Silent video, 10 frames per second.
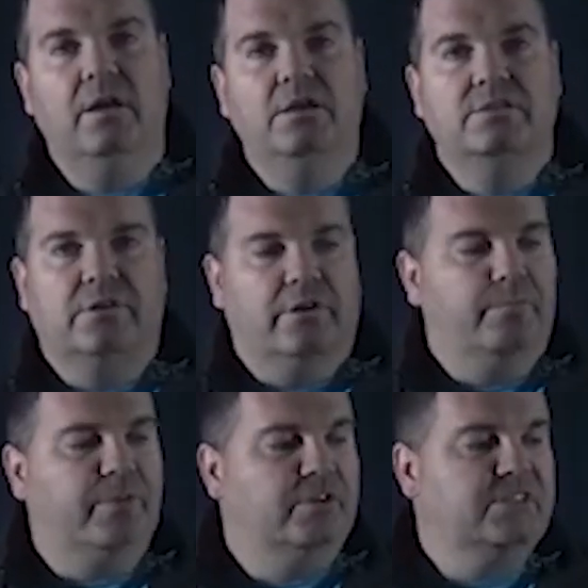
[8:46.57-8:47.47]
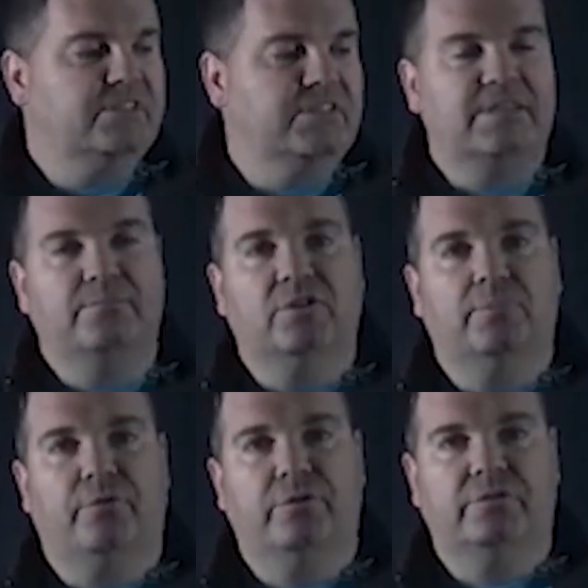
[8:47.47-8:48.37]
So because it's accepting a
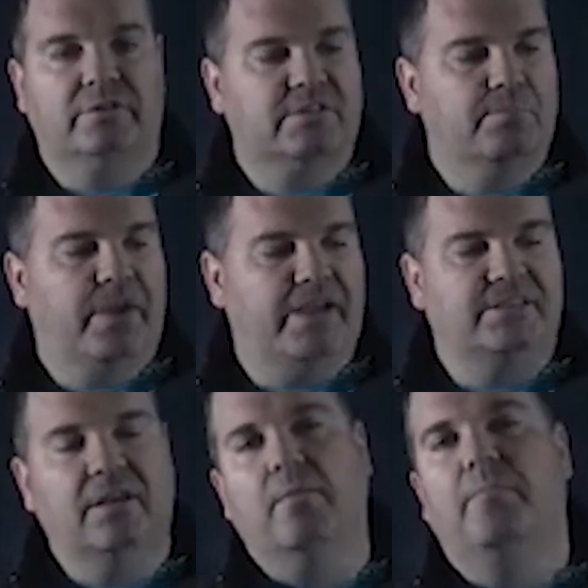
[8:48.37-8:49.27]
proton, it's a base,